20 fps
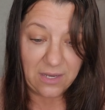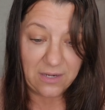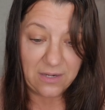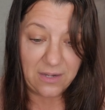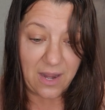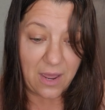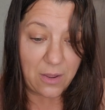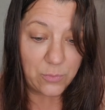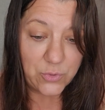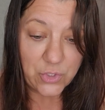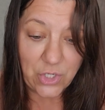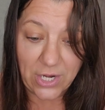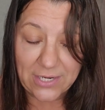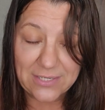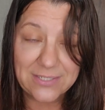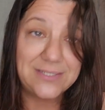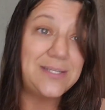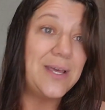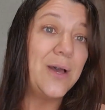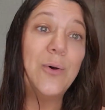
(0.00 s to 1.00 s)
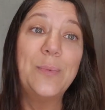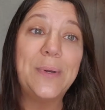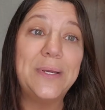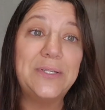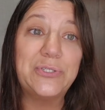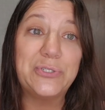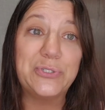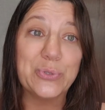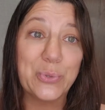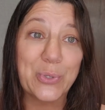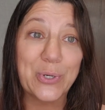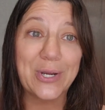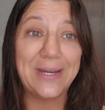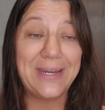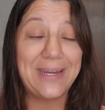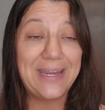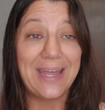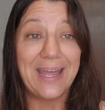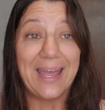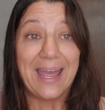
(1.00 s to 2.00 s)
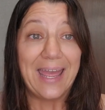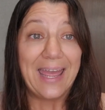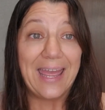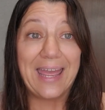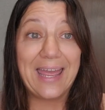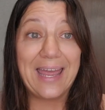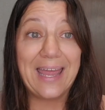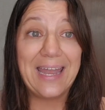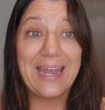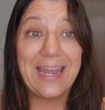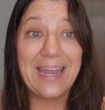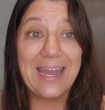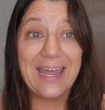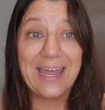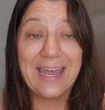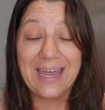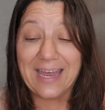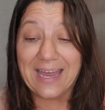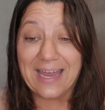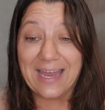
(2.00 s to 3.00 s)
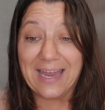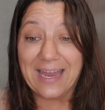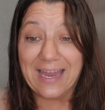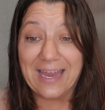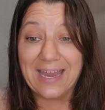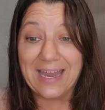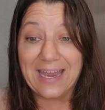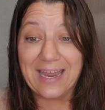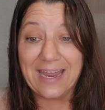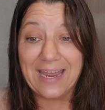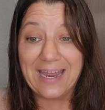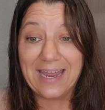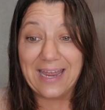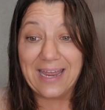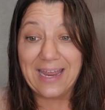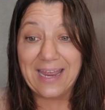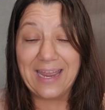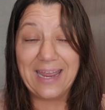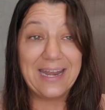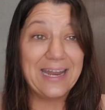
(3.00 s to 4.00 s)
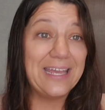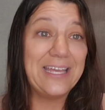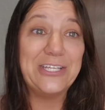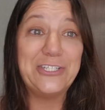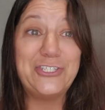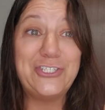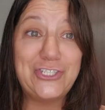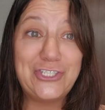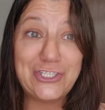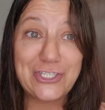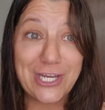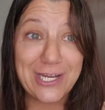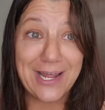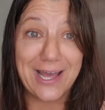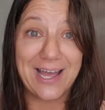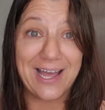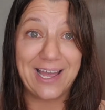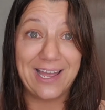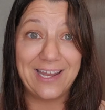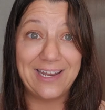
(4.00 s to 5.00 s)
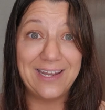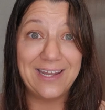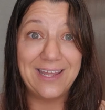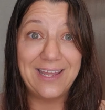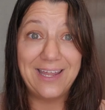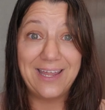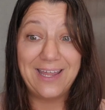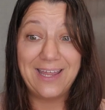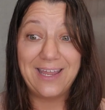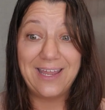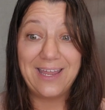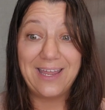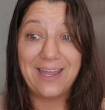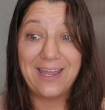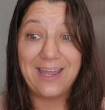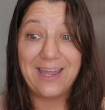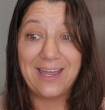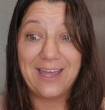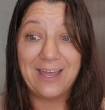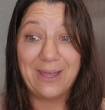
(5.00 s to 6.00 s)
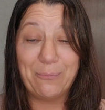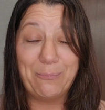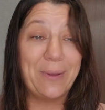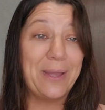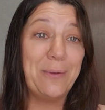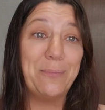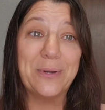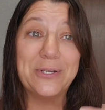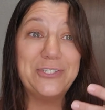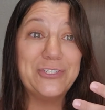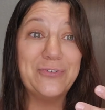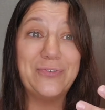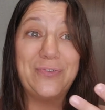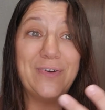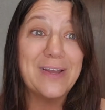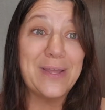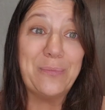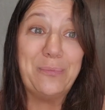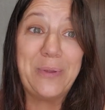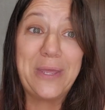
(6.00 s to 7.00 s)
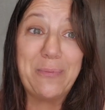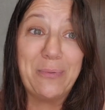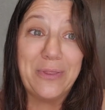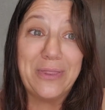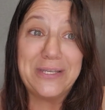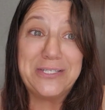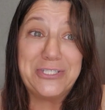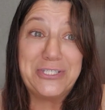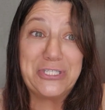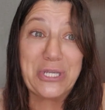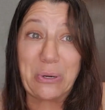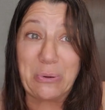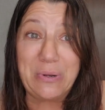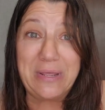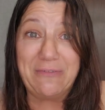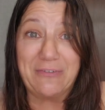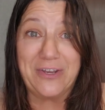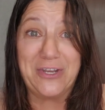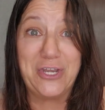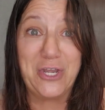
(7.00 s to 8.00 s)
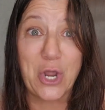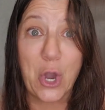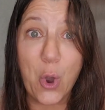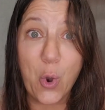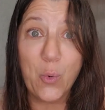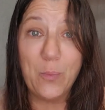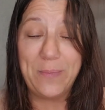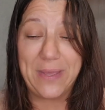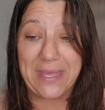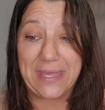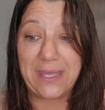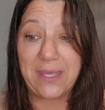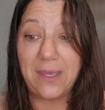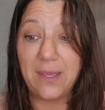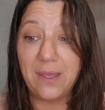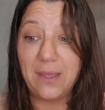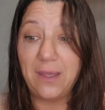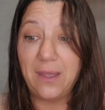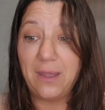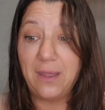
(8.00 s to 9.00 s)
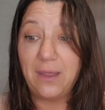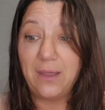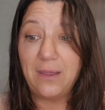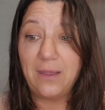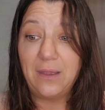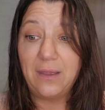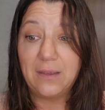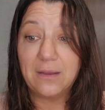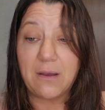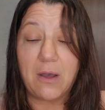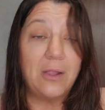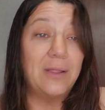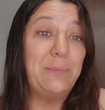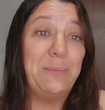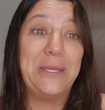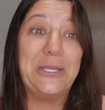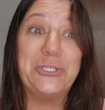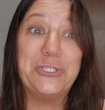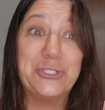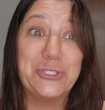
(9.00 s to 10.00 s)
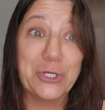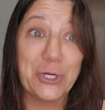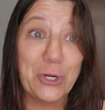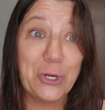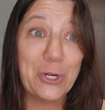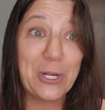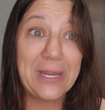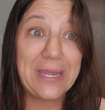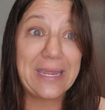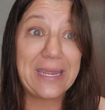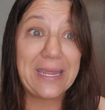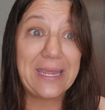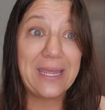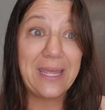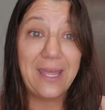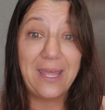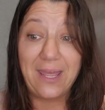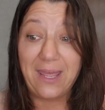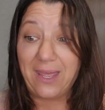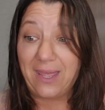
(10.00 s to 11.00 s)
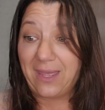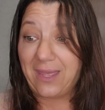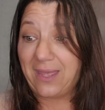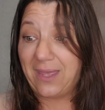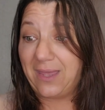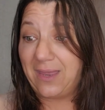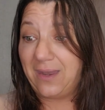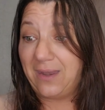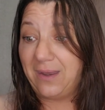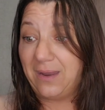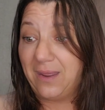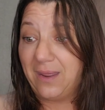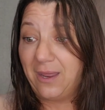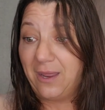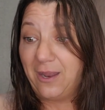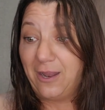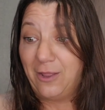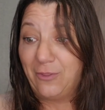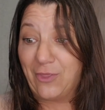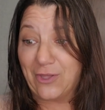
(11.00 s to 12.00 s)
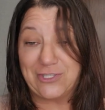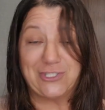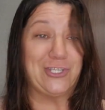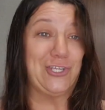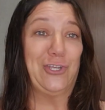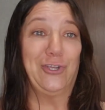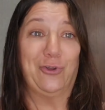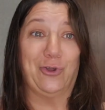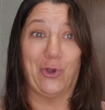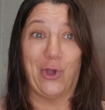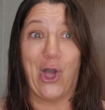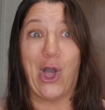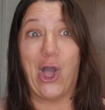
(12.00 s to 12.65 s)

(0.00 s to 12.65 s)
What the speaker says: now I'm trying to tell my story, and I get shit on by a bunch of fucking people that don't even know me, calling me dirty, and that's a